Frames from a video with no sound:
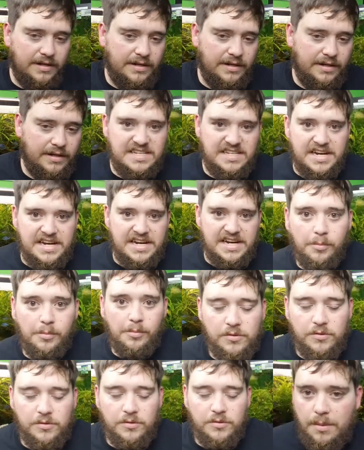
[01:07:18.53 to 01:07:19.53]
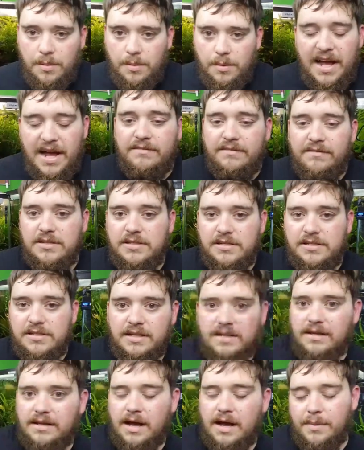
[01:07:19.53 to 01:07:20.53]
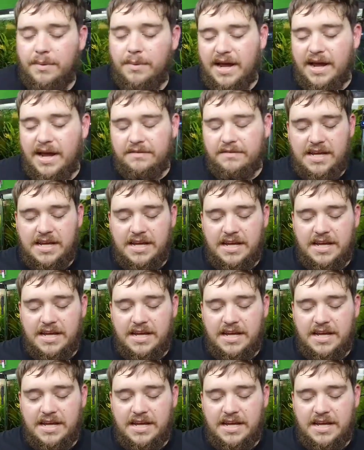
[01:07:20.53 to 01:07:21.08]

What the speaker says: It's terrible. So I'm gonna have to